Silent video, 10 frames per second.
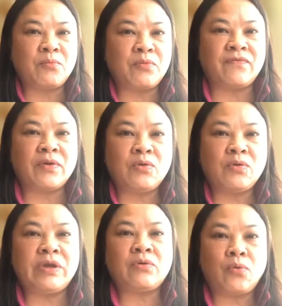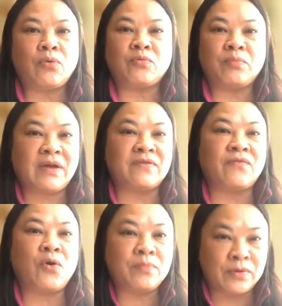was a very weak quarter because
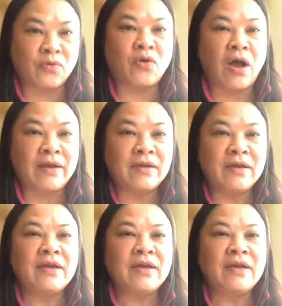of Omicron.